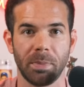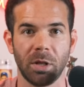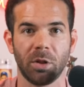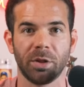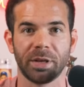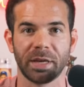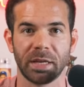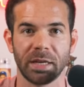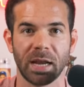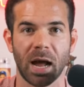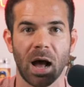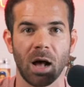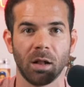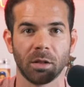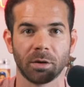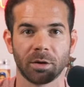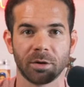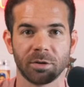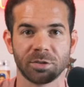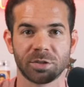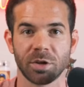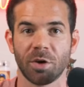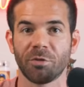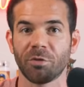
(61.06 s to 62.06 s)
million,
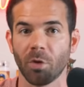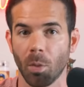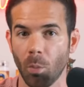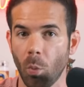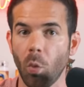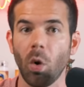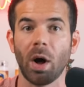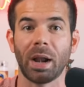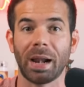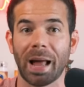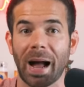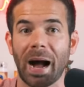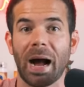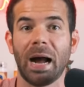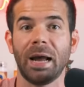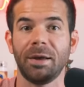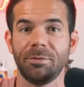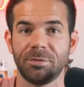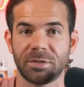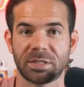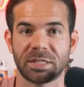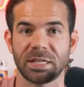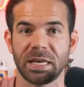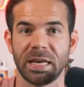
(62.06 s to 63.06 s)
from what
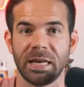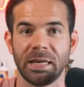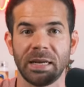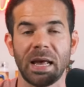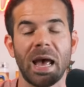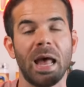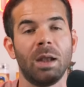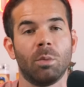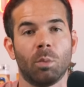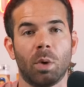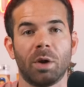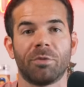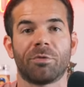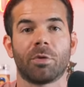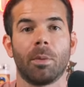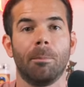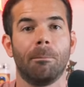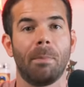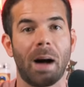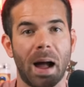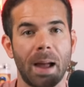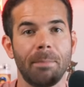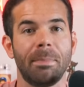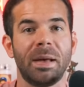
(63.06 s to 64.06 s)
I've seen and what
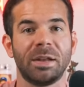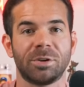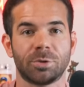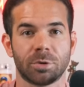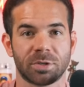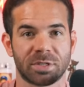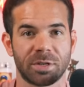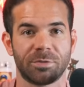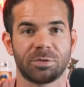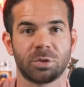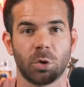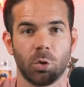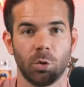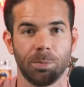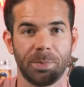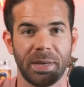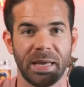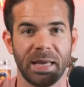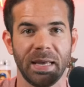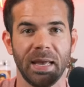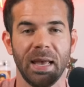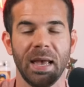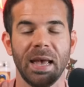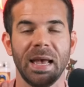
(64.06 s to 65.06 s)
from my mentors have told
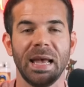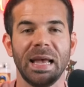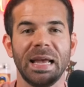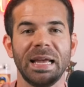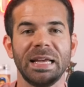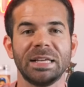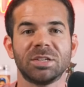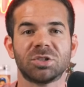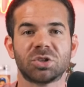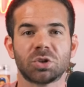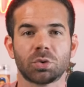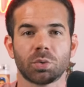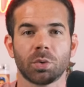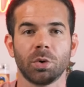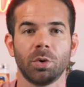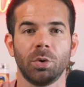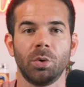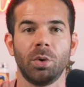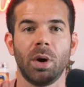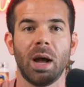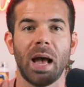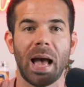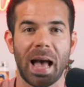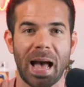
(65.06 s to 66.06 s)
me, is
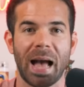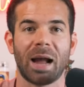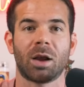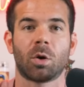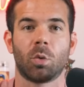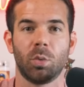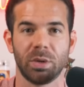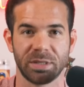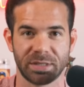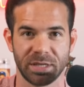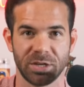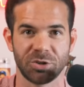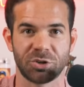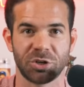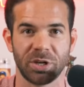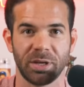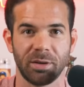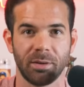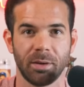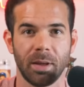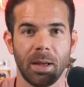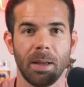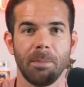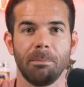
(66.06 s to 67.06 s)
through
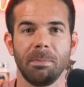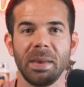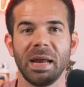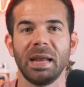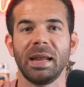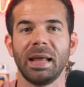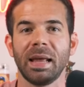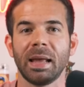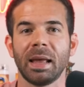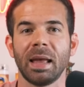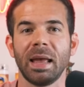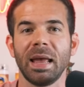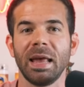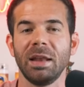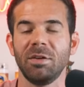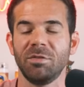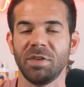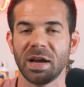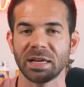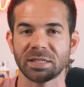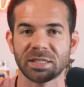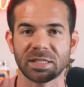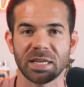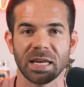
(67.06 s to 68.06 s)
acquisition, meaning
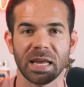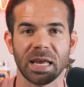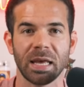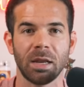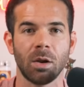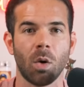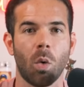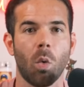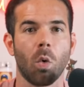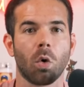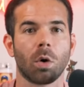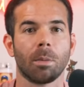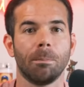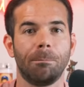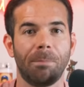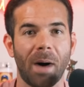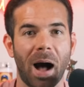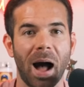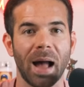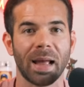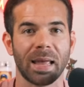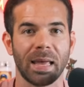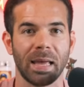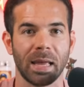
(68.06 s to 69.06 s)
investing in or
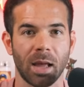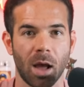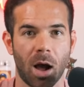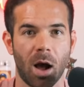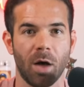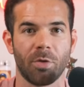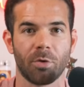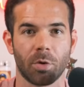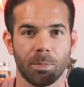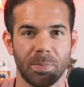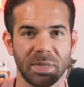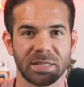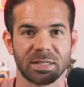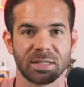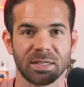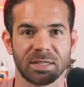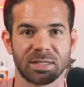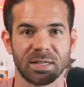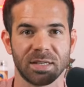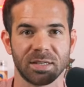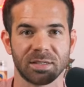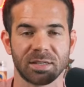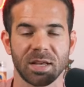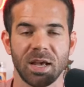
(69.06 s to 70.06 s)
buying other
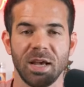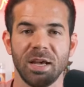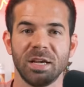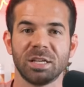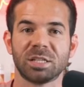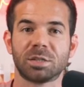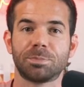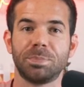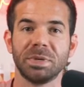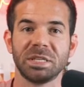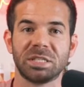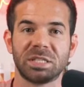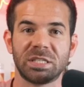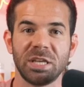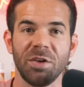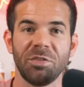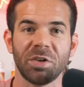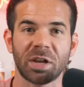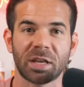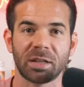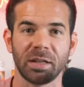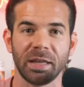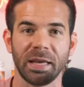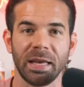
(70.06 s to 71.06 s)
businesses,
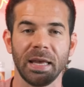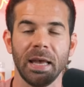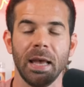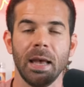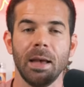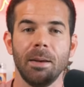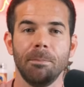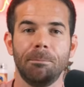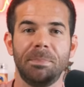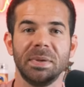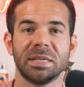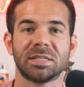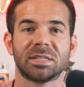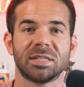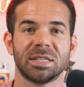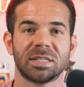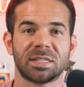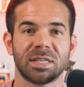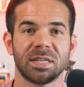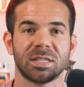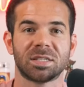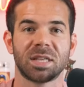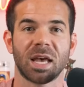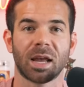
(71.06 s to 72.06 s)
specifically
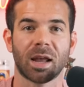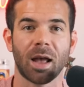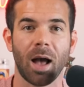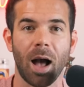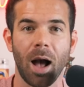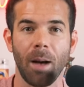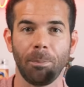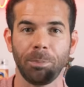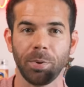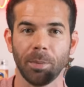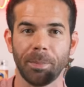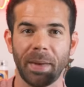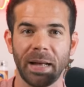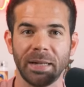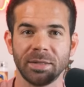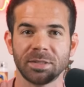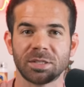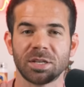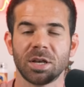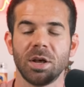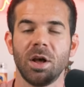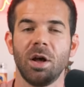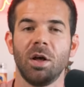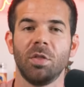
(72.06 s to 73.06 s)
businesses that
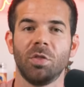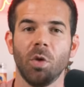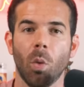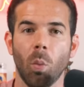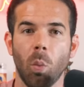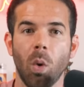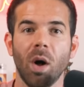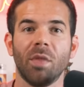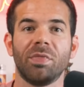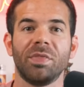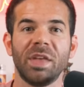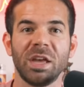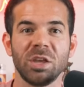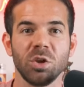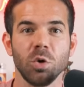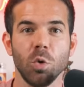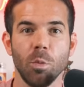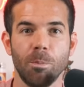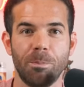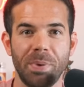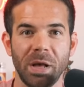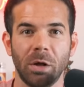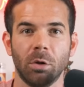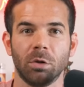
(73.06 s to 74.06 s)
complement the one that
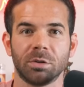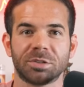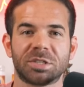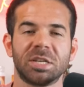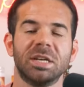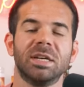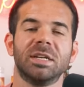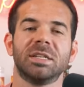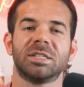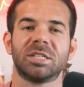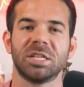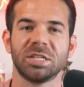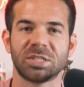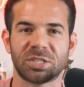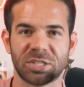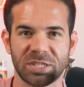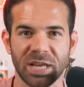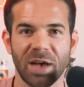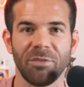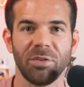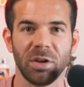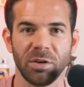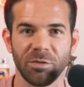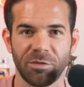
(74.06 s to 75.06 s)
you built to
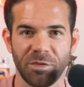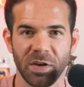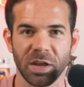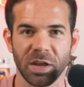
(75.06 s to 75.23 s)
seven